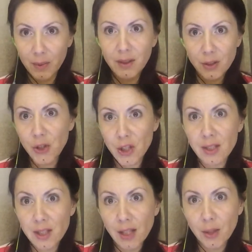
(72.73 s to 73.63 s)
It's
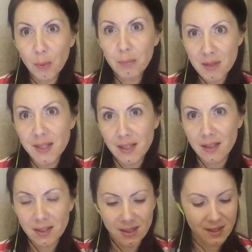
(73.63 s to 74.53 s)
just not your
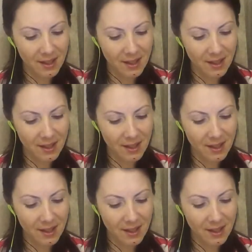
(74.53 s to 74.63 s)
business.